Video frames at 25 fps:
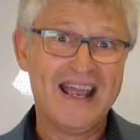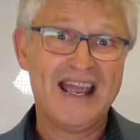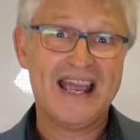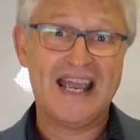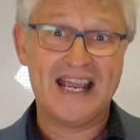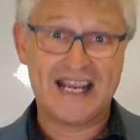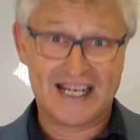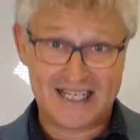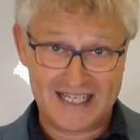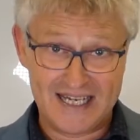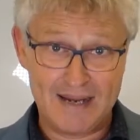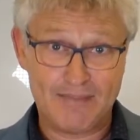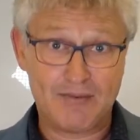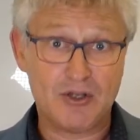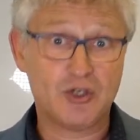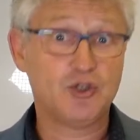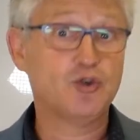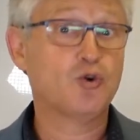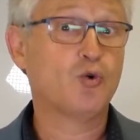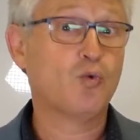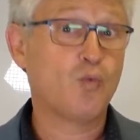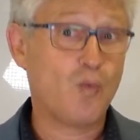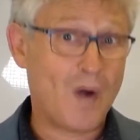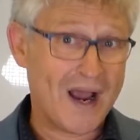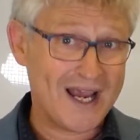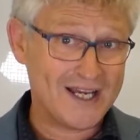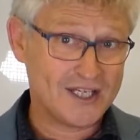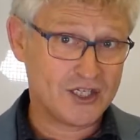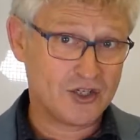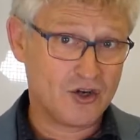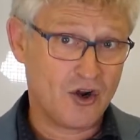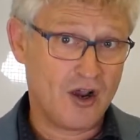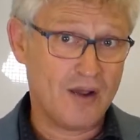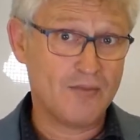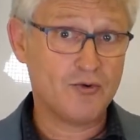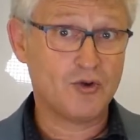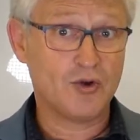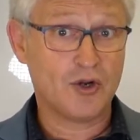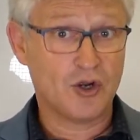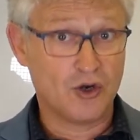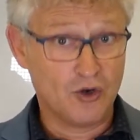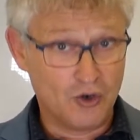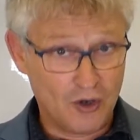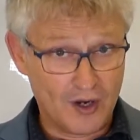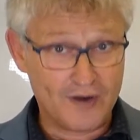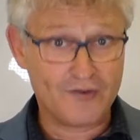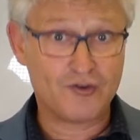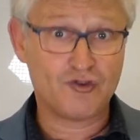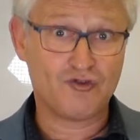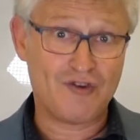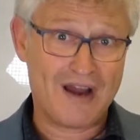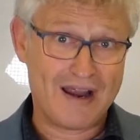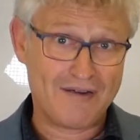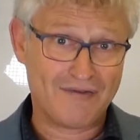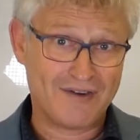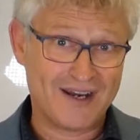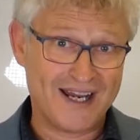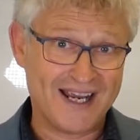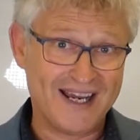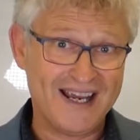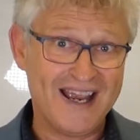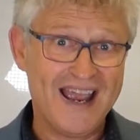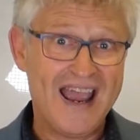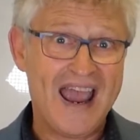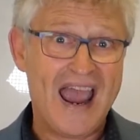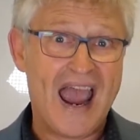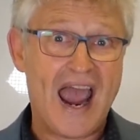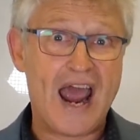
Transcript: except that you'll waste time doing a lot of travelling